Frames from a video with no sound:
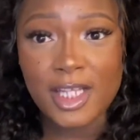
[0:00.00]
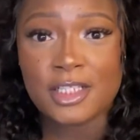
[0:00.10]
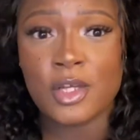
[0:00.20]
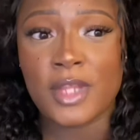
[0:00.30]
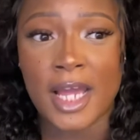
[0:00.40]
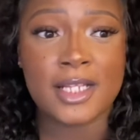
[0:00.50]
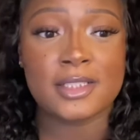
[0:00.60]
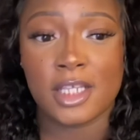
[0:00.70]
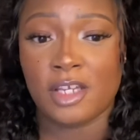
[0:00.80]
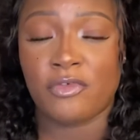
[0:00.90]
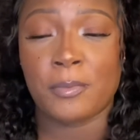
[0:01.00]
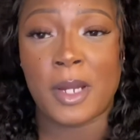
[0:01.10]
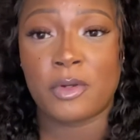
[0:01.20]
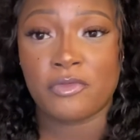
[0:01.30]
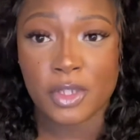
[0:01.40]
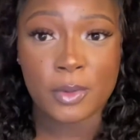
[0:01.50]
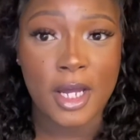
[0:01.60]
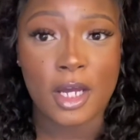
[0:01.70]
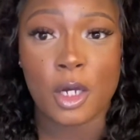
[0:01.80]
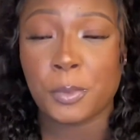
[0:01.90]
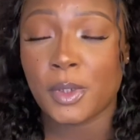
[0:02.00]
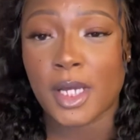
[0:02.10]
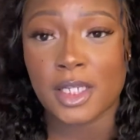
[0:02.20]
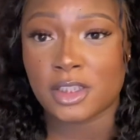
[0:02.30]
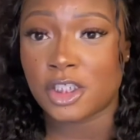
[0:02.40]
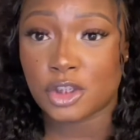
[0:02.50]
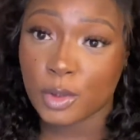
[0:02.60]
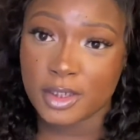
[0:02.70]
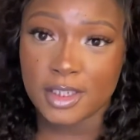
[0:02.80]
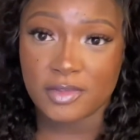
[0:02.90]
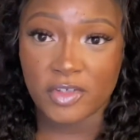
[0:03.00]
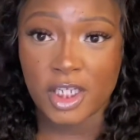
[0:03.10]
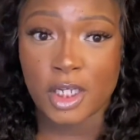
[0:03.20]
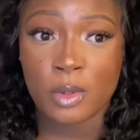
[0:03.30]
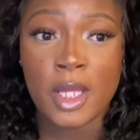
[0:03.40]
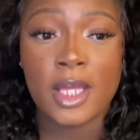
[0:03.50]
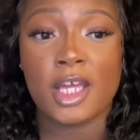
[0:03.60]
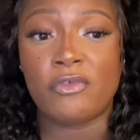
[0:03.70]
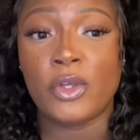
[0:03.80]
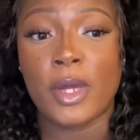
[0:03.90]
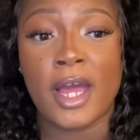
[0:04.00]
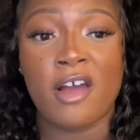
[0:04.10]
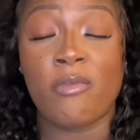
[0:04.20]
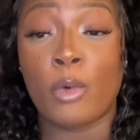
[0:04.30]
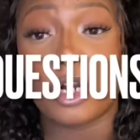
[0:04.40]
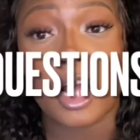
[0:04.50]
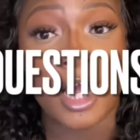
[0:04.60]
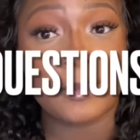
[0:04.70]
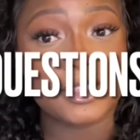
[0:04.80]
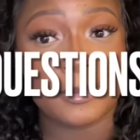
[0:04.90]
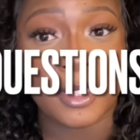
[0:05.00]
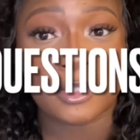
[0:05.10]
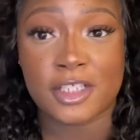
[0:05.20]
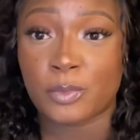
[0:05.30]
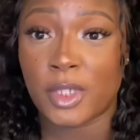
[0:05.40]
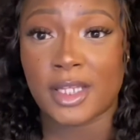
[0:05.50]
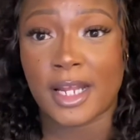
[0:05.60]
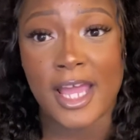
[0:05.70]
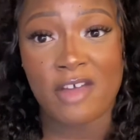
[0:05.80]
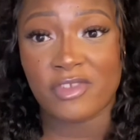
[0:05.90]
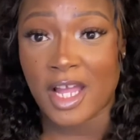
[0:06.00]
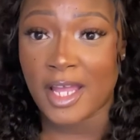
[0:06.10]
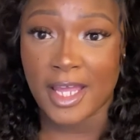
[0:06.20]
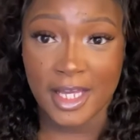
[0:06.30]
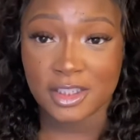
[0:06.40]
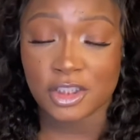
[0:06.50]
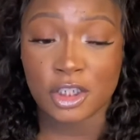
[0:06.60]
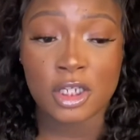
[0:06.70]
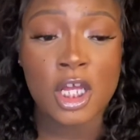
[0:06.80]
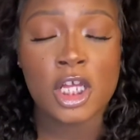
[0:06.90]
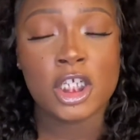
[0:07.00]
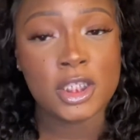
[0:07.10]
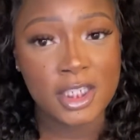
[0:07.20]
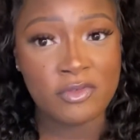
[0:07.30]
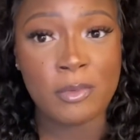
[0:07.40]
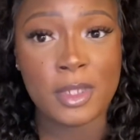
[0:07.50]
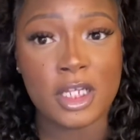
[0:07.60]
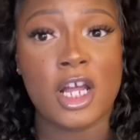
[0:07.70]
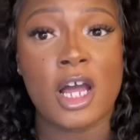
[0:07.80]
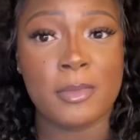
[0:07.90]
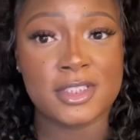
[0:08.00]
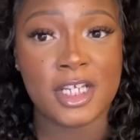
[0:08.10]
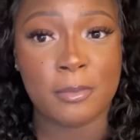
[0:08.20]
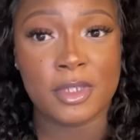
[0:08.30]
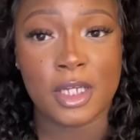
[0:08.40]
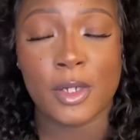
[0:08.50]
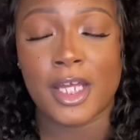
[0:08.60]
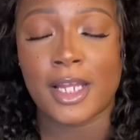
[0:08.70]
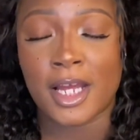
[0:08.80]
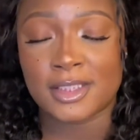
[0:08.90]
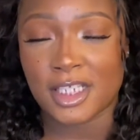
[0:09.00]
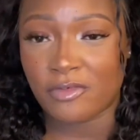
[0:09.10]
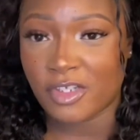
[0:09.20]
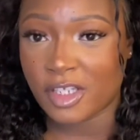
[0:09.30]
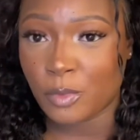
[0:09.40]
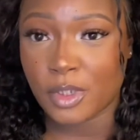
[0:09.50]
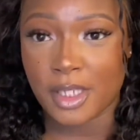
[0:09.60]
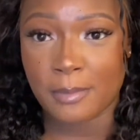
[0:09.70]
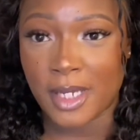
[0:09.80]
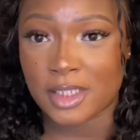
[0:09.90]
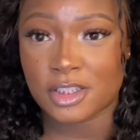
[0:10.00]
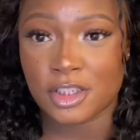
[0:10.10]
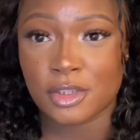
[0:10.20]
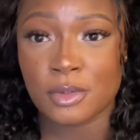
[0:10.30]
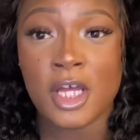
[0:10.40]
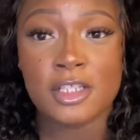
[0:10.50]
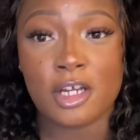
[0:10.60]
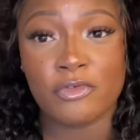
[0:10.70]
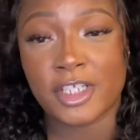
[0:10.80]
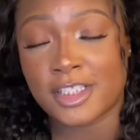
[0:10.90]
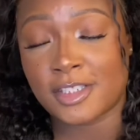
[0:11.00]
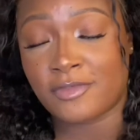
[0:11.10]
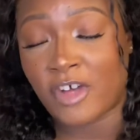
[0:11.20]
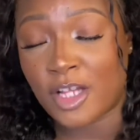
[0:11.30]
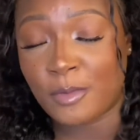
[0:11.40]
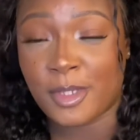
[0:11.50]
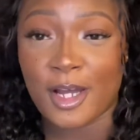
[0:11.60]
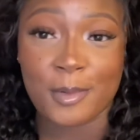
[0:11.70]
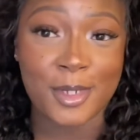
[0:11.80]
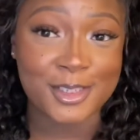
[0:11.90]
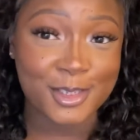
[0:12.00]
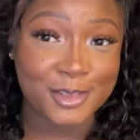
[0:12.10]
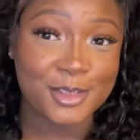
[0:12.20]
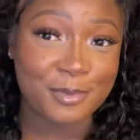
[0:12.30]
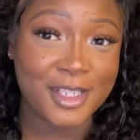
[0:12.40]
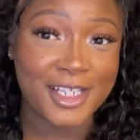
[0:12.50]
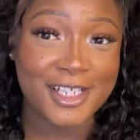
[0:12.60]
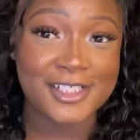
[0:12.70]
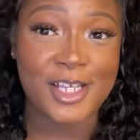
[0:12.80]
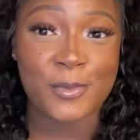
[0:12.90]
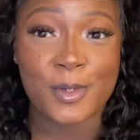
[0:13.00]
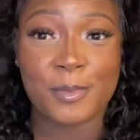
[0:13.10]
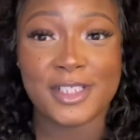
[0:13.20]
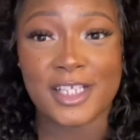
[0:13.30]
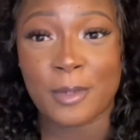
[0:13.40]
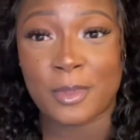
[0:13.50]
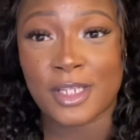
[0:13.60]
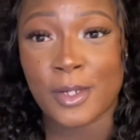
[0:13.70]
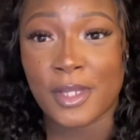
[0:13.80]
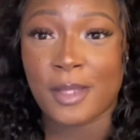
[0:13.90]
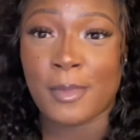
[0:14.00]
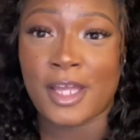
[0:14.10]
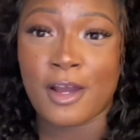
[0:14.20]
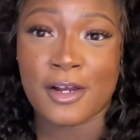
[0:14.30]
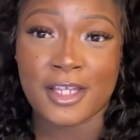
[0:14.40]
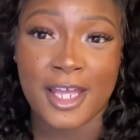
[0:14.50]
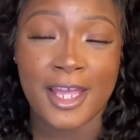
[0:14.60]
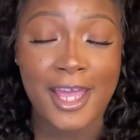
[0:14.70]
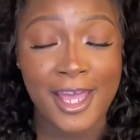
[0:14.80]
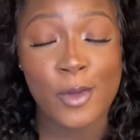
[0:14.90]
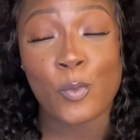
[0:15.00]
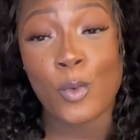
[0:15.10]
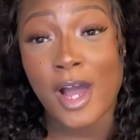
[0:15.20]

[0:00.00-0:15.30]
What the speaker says: So that is it for my review. I hope you guys enjoyed this video. If you have more comments about this wig that I have not answered, leave them in the comments down below, and I definitely will get back to you. Don't forget to follow me on my social medias. They will be down below. Markayylaab